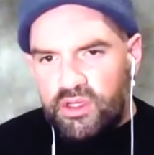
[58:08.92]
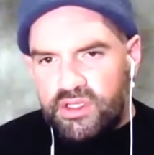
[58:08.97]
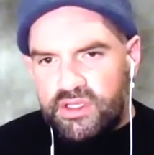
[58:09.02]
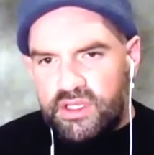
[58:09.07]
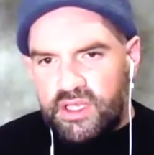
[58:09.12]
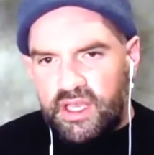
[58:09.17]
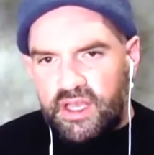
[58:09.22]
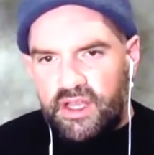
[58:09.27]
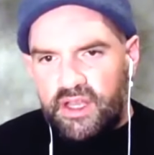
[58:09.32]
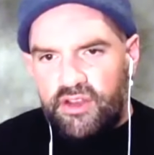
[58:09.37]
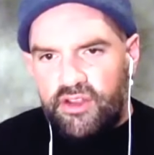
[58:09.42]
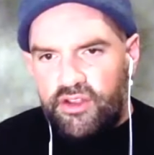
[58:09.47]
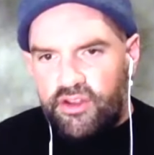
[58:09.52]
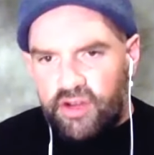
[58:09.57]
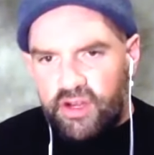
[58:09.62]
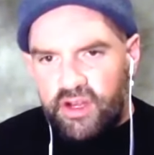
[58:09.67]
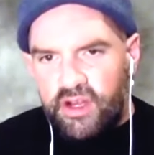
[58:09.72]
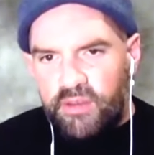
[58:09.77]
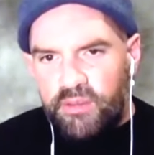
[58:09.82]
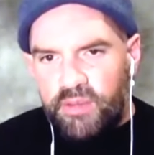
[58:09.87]
skin you're
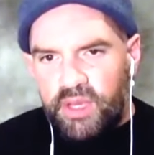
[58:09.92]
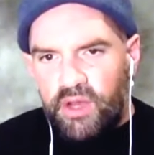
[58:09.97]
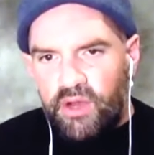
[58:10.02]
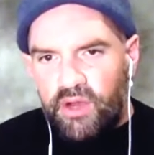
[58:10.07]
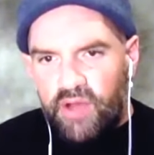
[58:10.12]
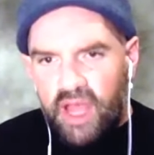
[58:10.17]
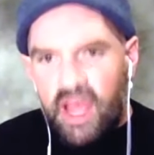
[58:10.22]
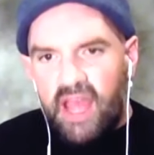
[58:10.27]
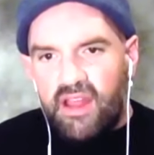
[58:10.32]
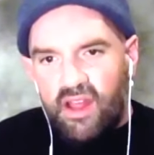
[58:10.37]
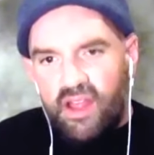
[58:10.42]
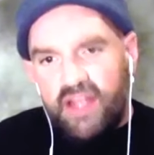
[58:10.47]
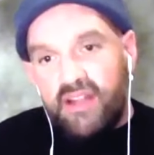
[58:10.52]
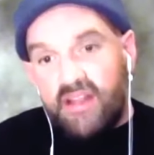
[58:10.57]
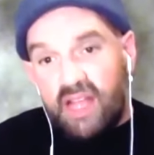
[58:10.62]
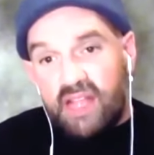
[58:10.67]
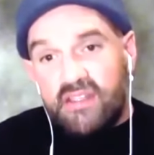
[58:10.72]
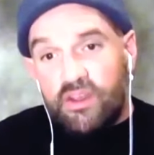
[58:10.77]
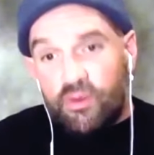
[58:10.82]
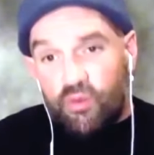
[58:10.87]
going to be okay like
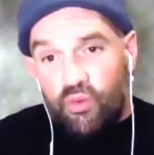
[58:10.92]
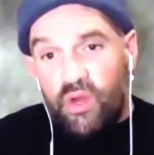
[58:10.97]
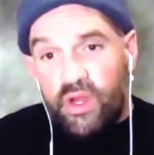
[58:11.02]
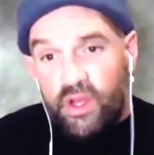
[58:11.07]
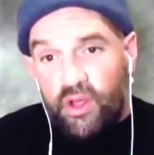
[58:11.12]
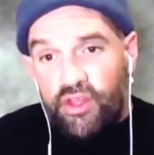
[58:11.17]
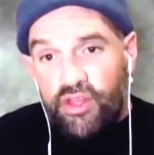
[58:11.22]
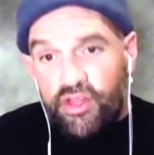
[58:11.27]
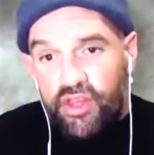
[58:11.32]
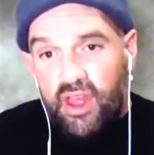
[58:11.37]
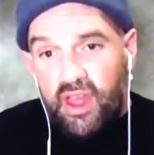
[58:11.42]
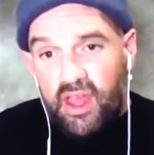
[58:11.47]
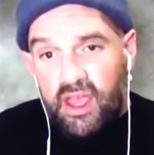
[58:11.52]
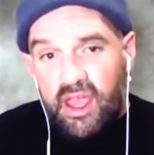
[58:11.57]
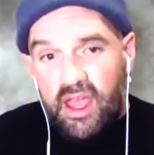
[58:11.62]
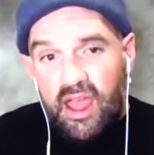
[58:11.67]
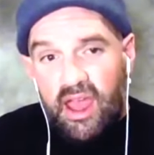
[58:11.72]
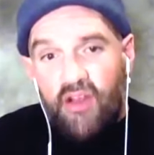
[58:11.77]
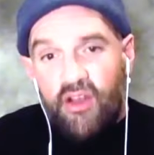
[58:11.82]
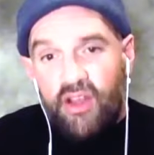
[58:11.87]
that's a real thing
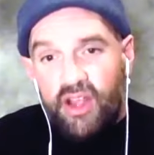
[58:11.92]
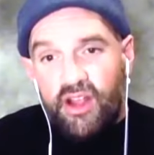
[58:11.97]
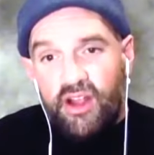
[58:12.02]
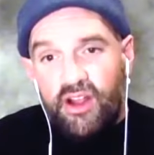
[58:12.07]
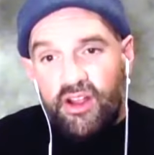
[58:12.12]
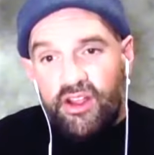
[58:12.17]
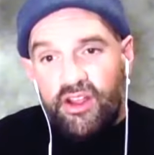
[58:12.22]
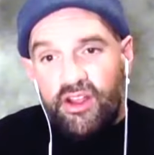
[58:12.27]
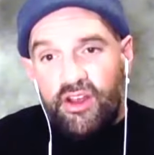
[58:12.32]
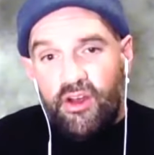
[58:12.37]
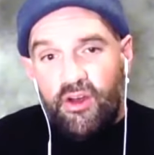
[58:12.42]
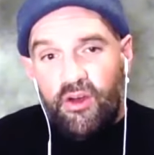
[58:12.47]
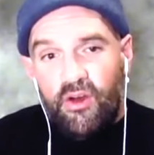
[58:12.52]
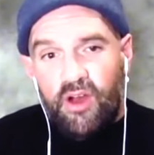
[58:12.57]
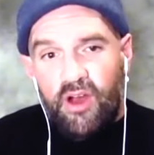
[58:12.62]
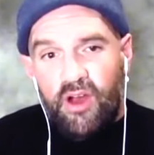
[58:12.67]
out here you know